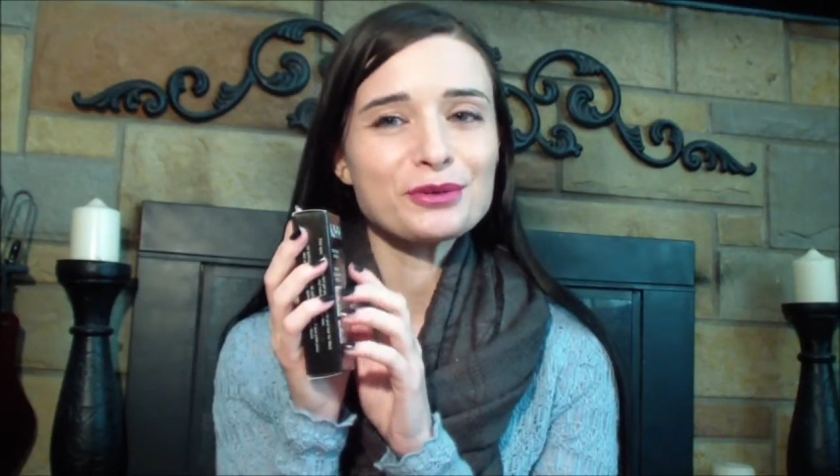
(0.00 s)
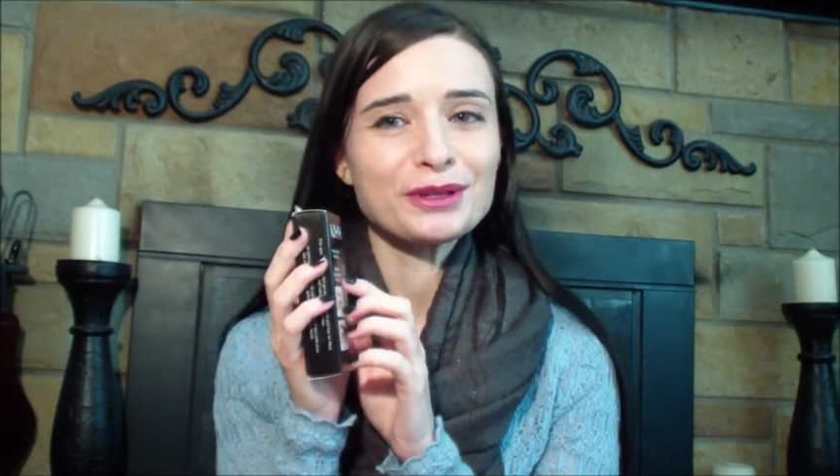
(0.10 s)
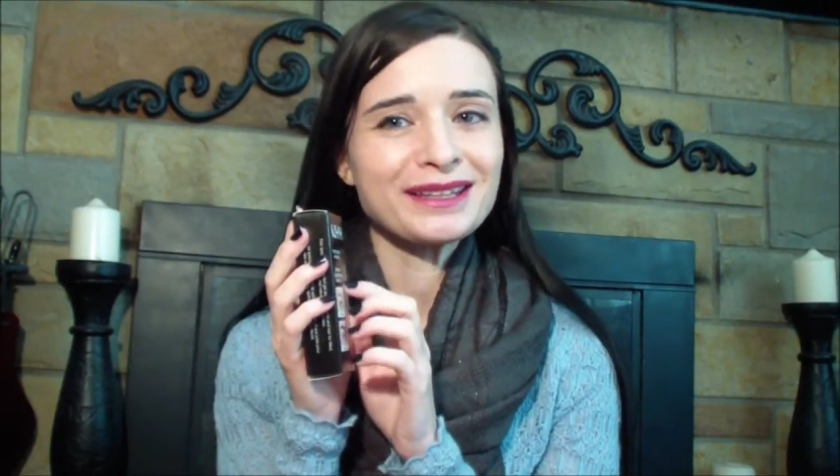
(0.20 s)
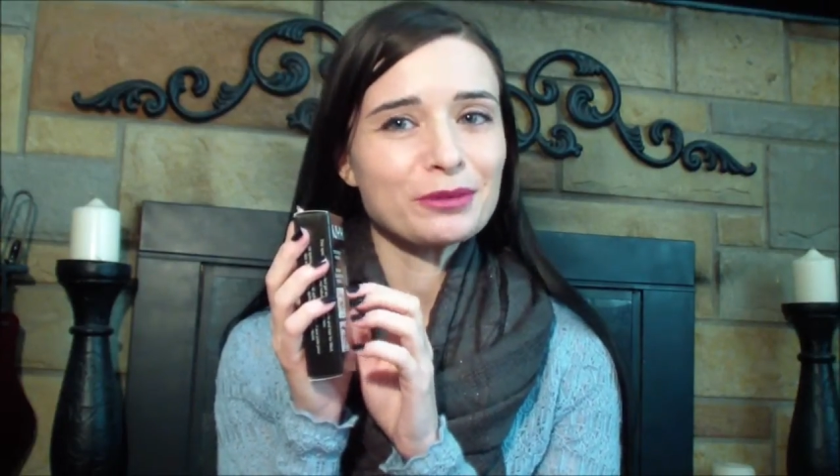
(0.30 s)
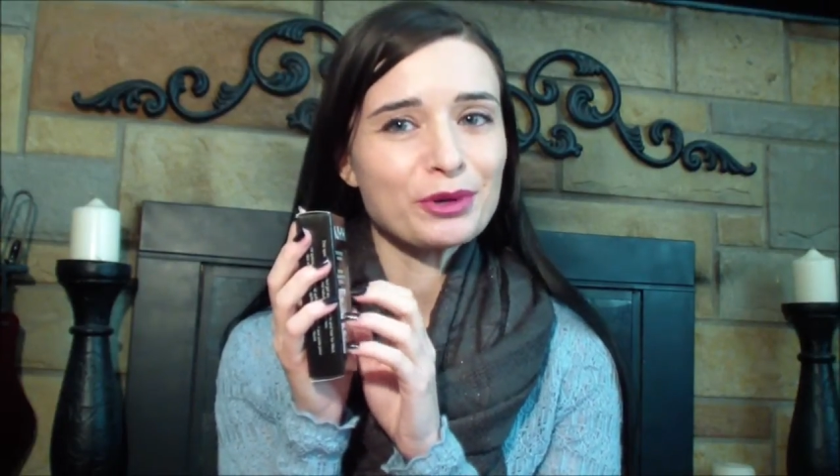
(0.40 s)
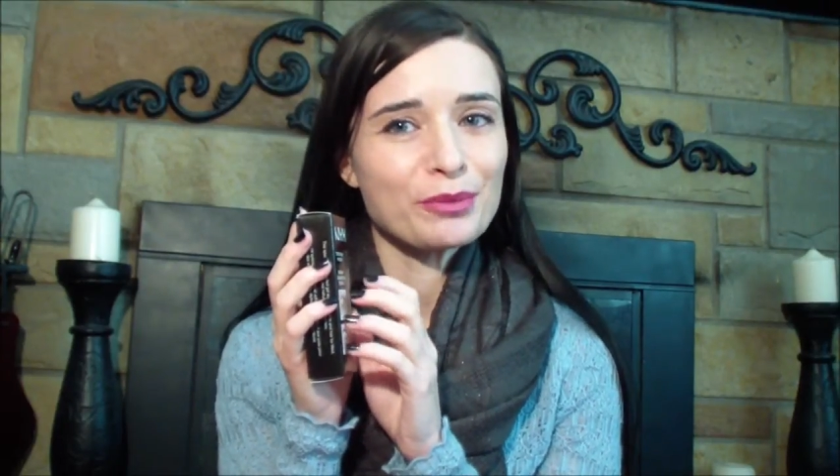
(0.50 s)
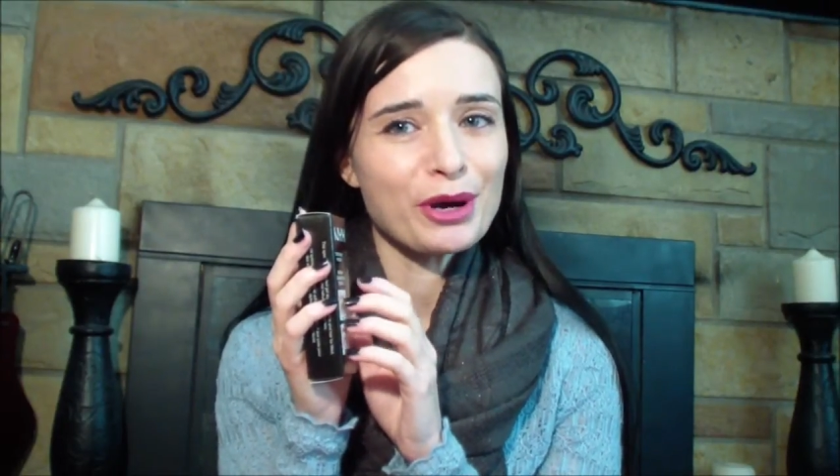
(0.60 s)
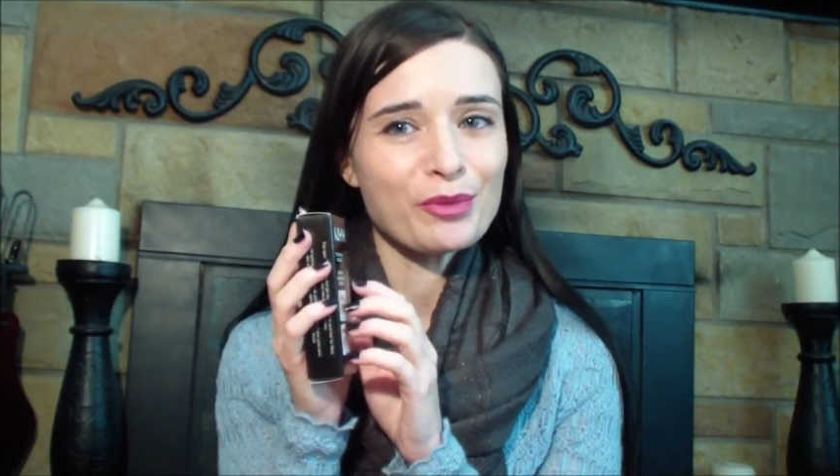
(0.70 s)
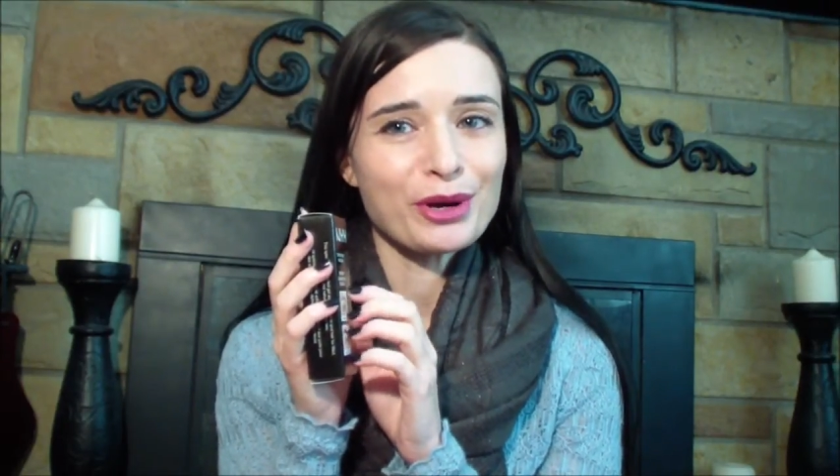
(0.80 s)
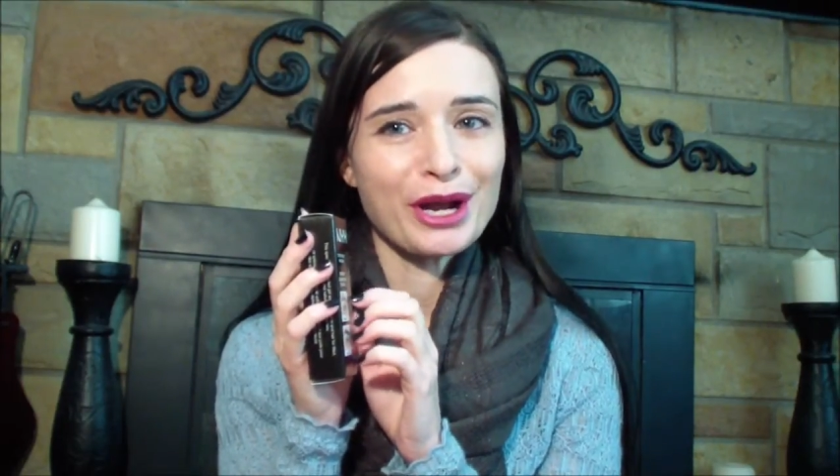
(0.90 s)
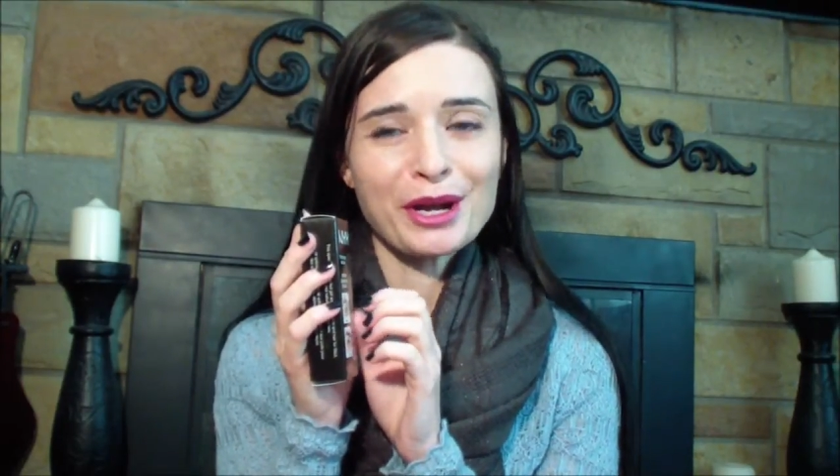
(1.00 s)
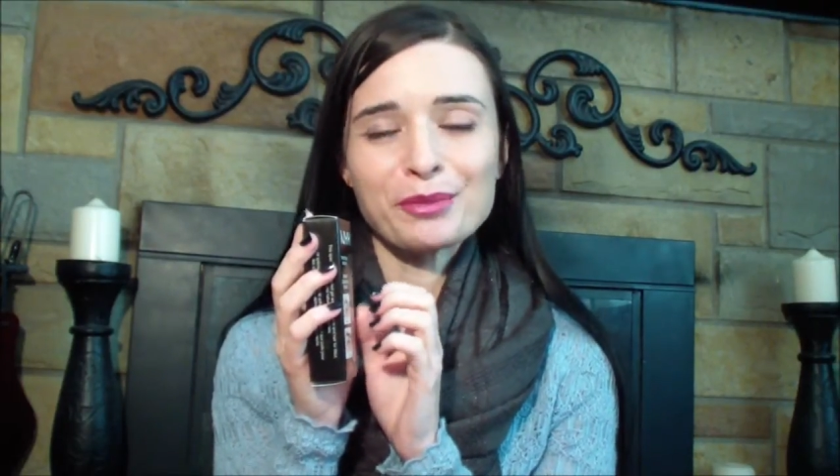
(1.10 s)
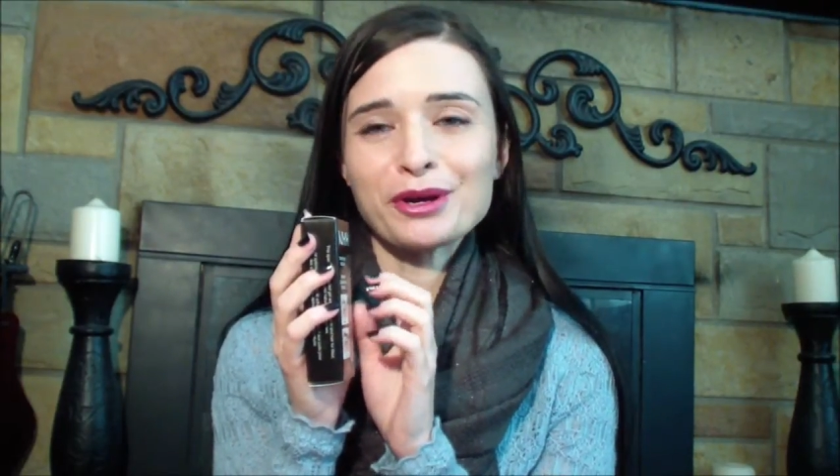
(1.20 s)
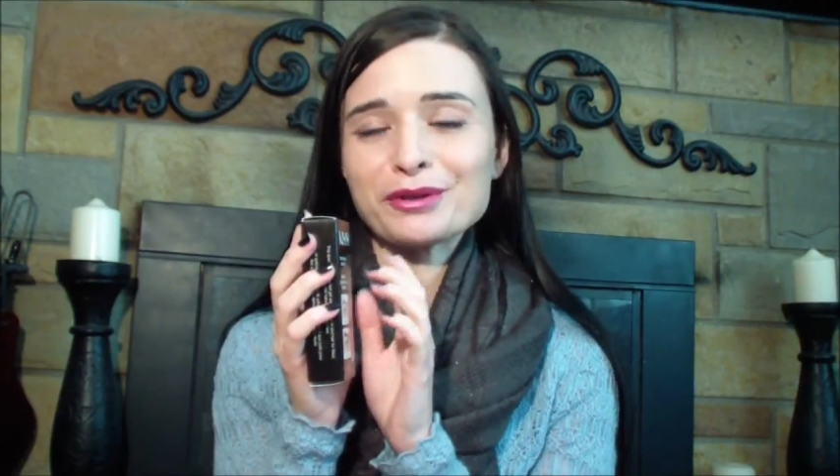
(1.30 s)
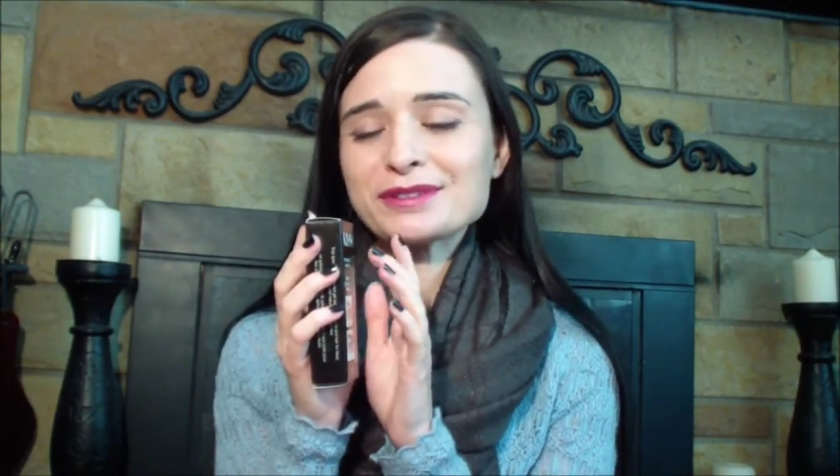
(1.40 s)
you a little bit about my
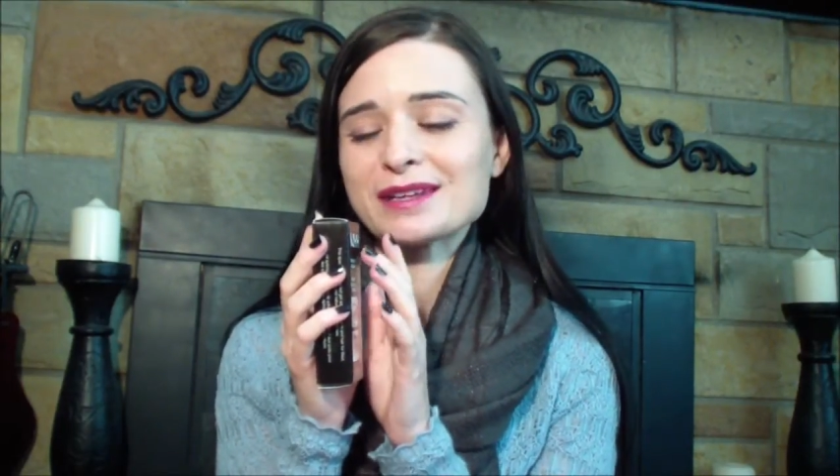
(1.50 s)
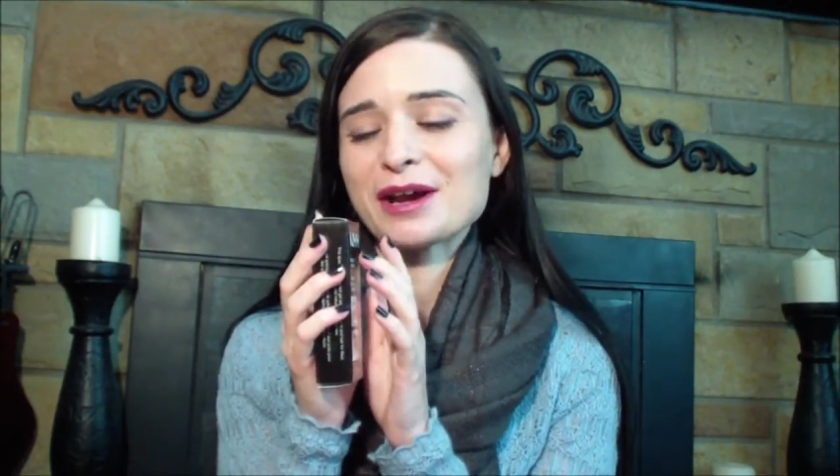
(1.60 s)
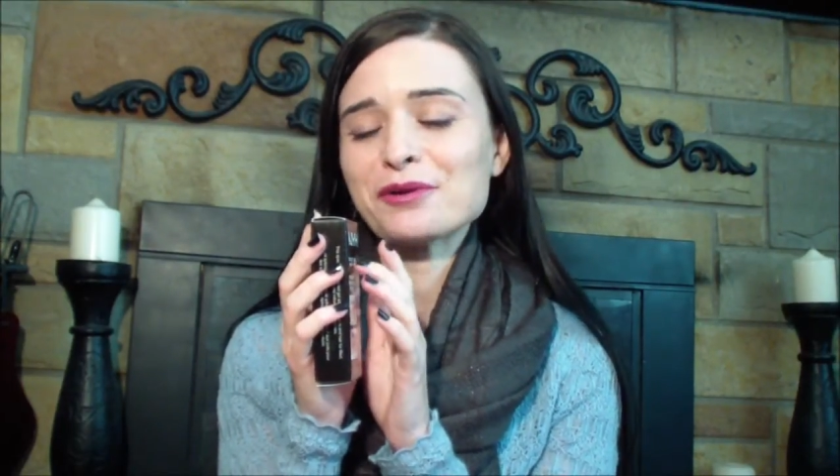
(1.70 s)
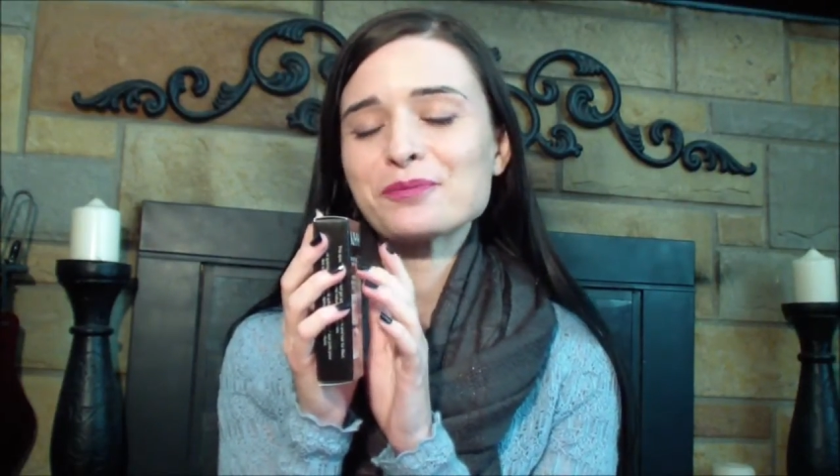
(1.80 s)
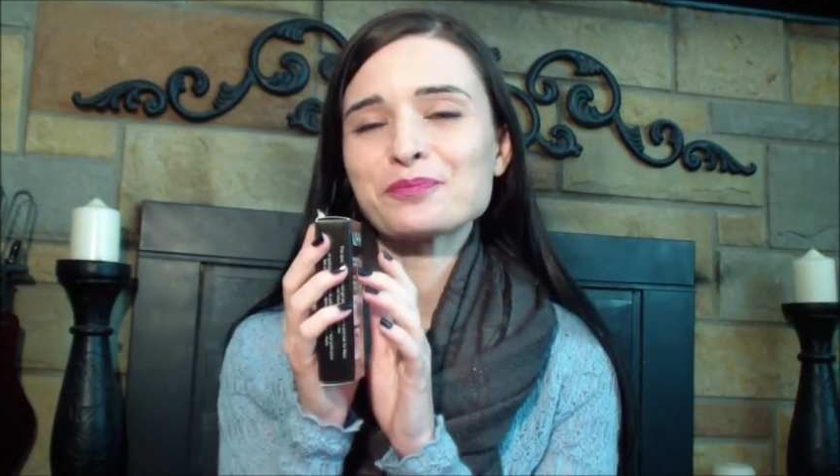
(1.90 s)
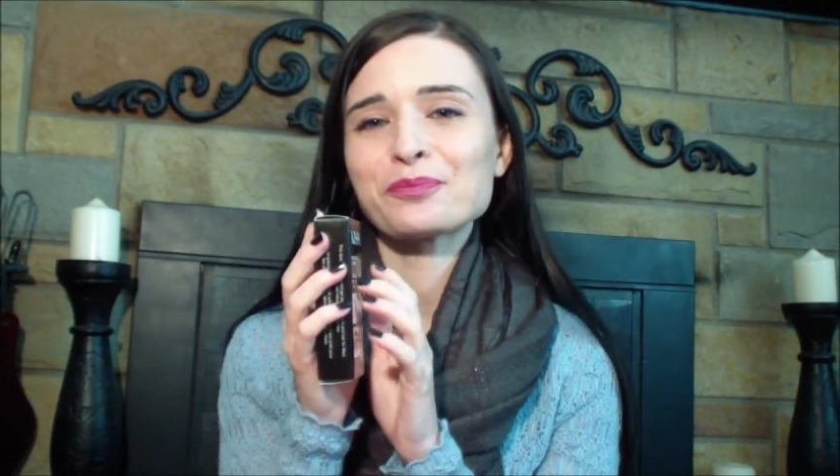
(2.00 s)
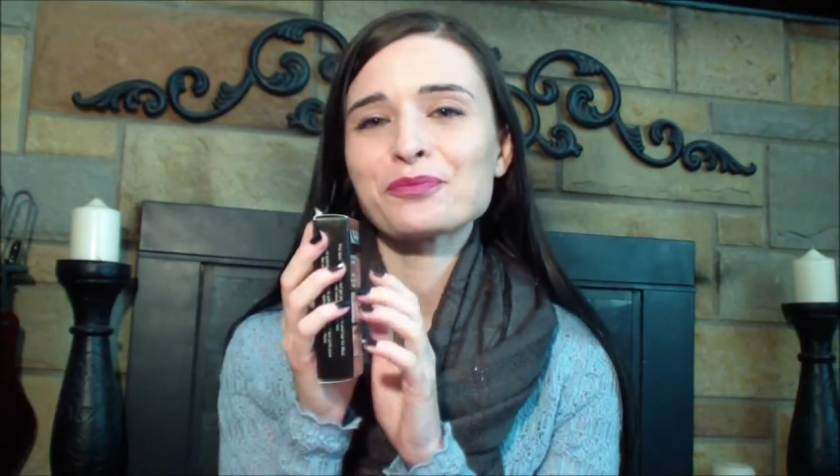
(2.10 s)
eyebrows now.